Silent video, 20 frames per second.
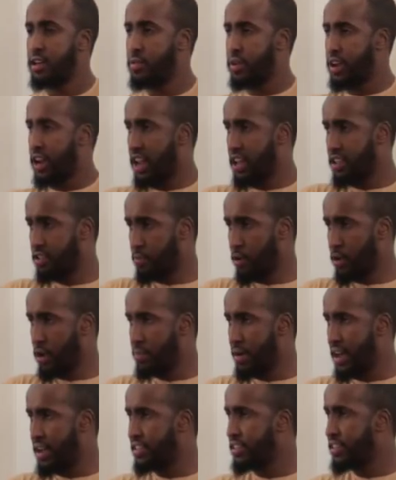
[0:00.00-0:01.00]
when Allah spoke
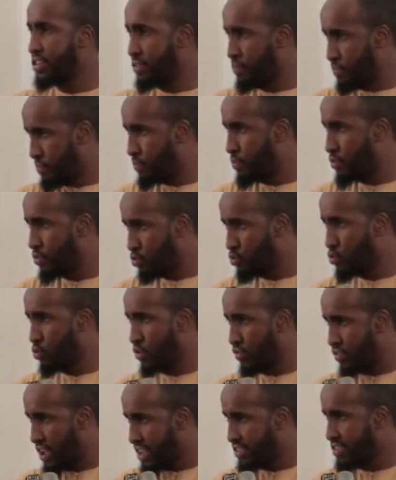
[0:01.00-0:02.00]
about the
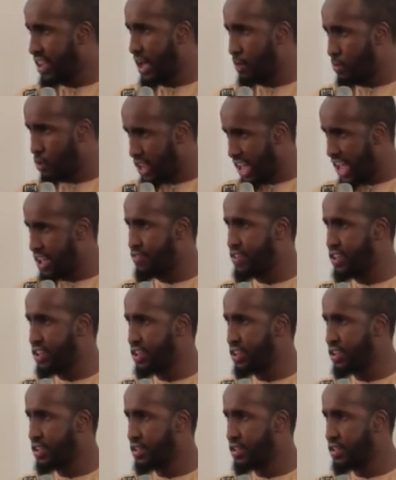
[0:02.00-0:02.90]
story of Ashabul Kahfi,